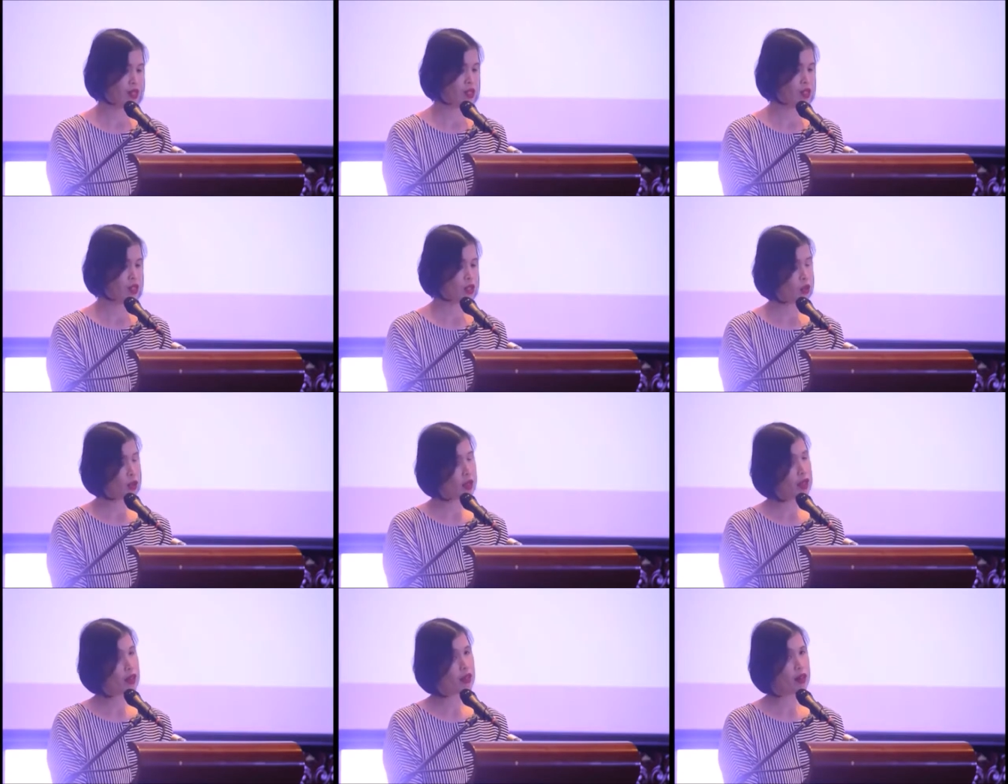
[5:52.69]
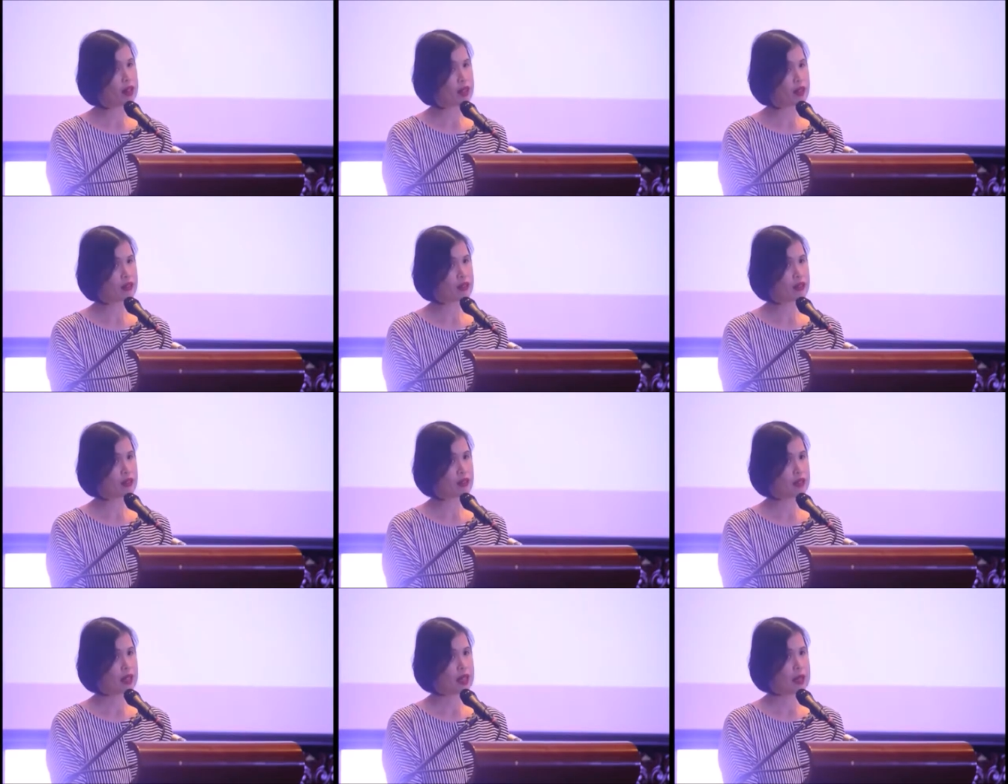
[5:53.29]
So we thought
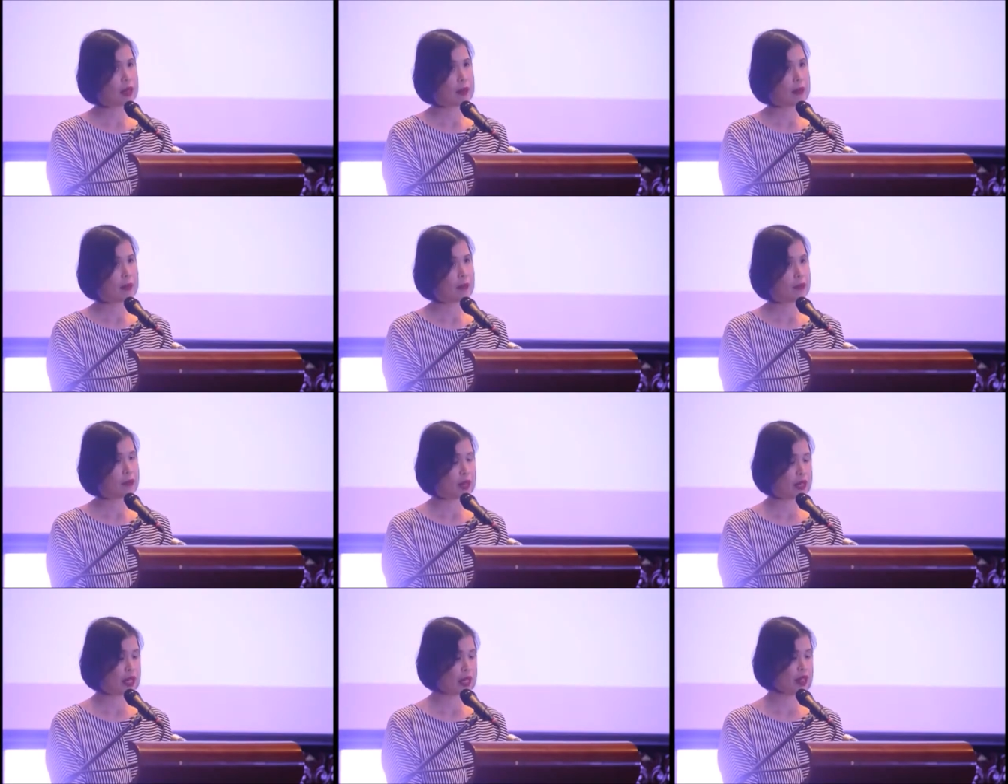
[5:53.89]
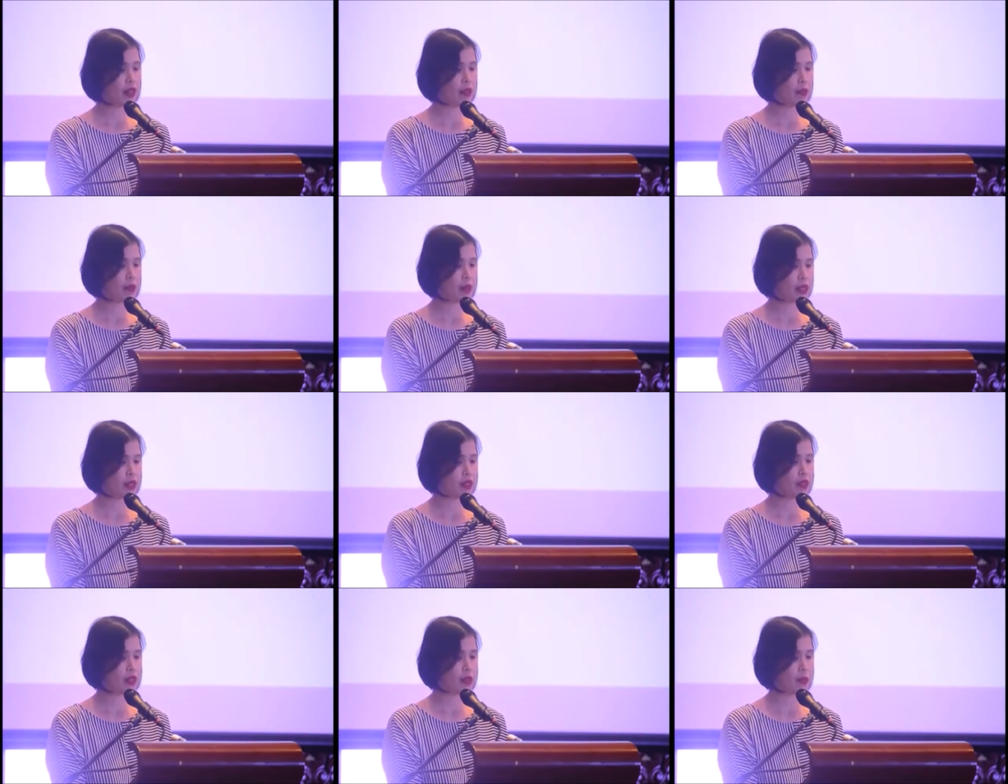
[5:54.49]
bringing the
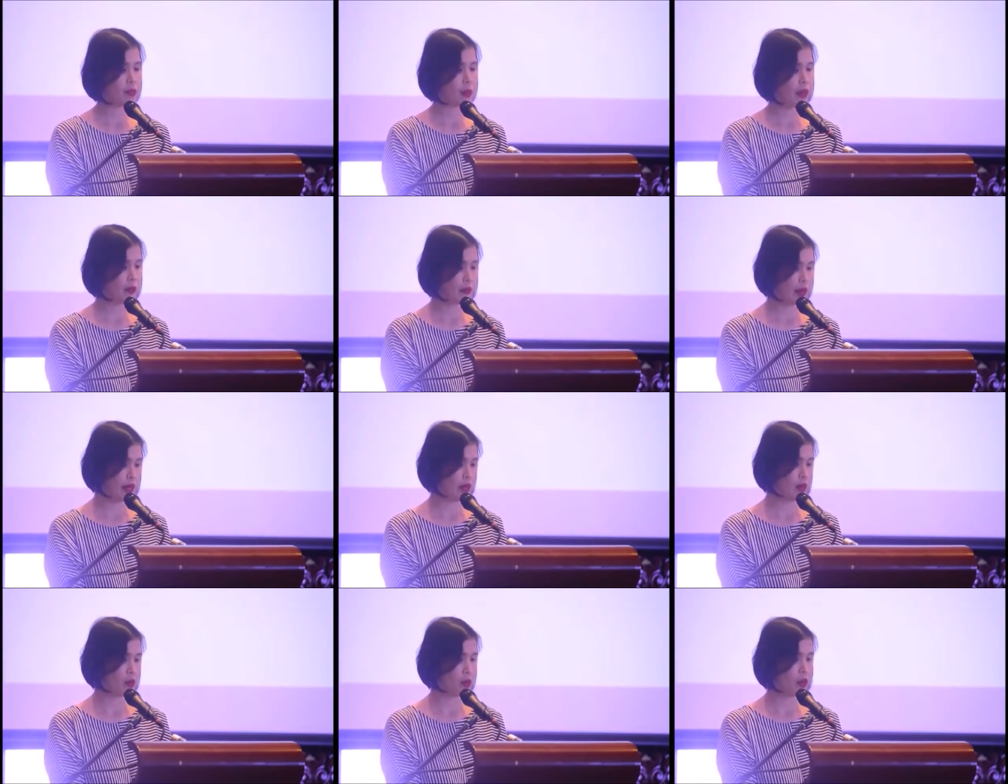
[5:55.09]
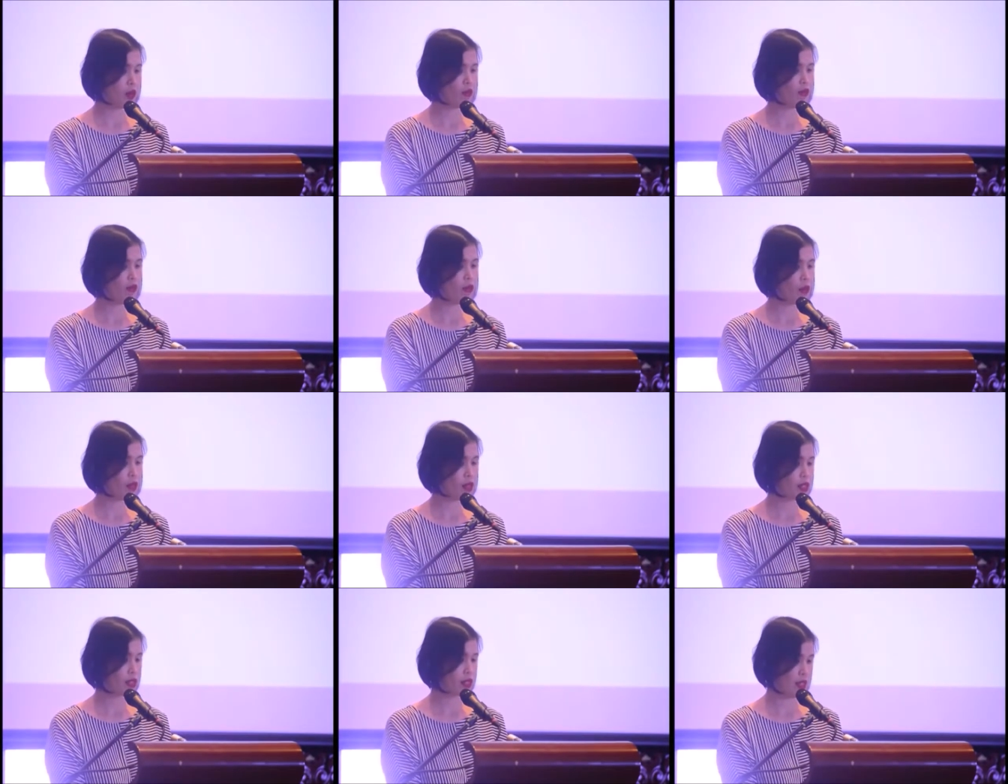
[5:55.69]
business public will
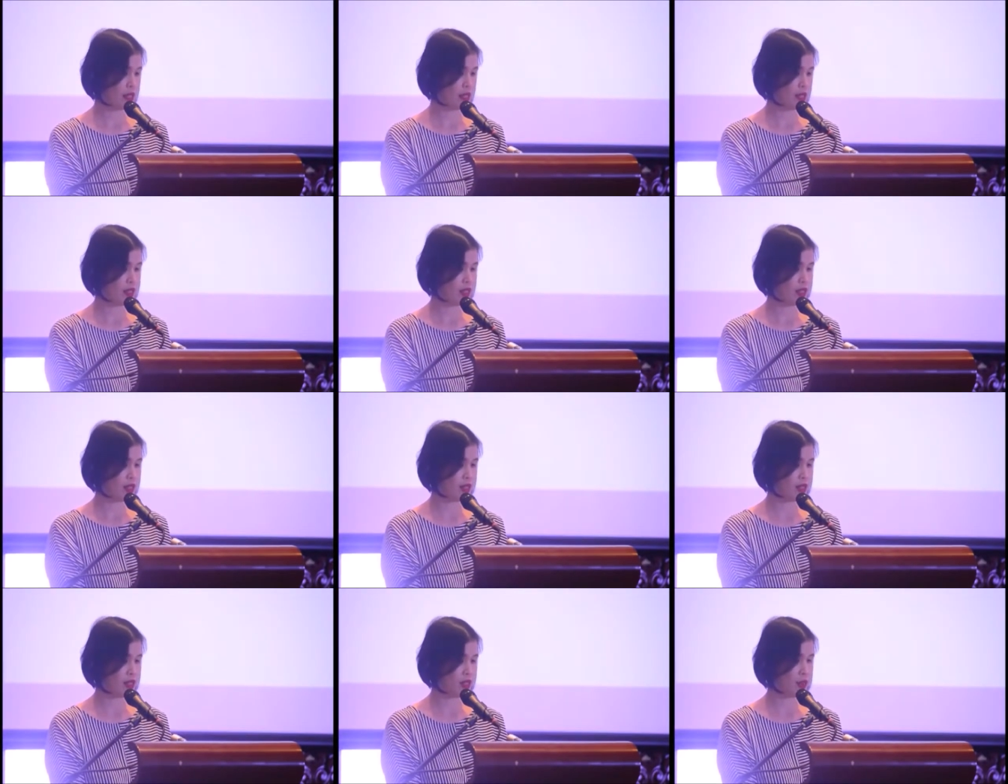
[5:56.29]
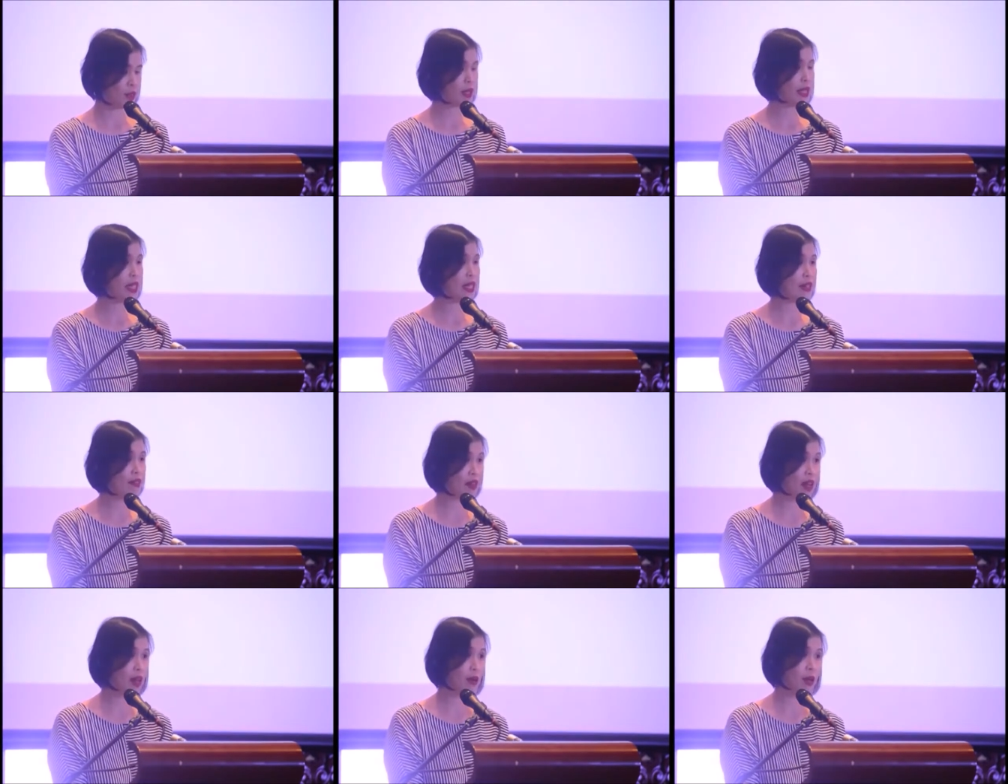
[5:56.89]
force us to
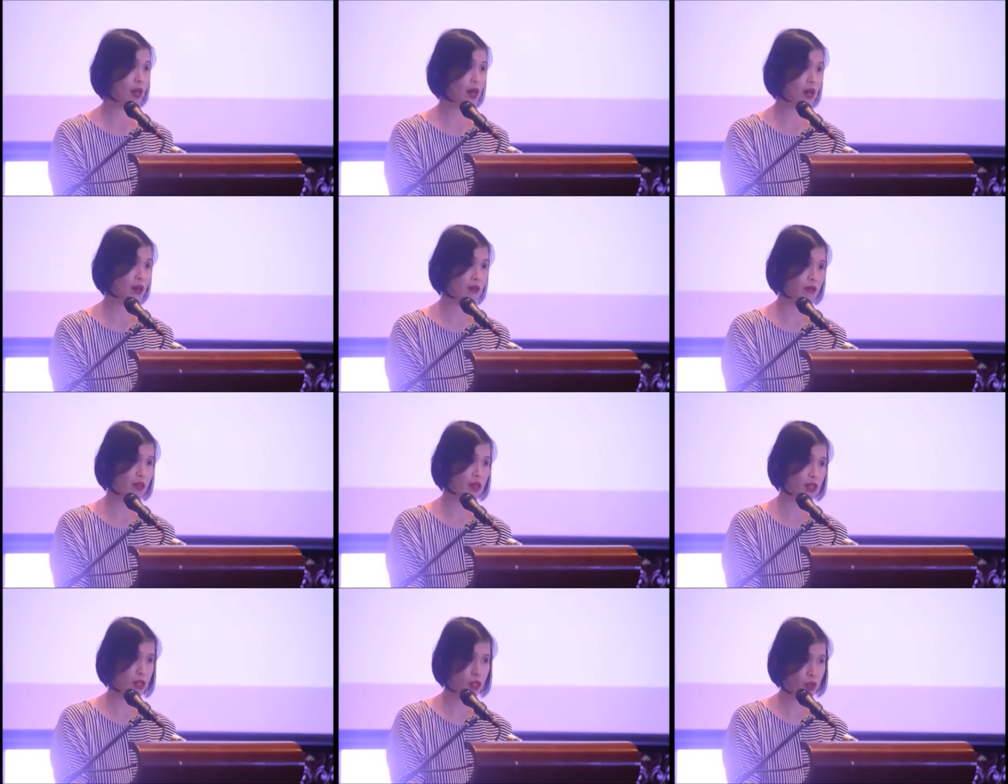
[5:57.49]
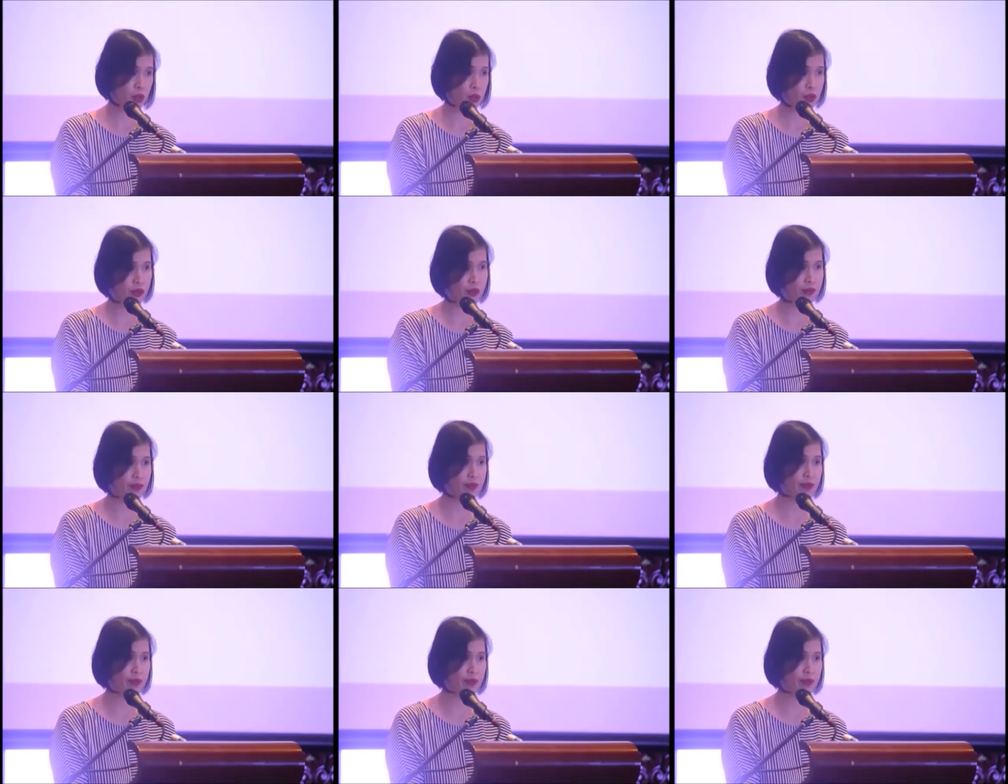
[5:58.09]
leave our comfort zone.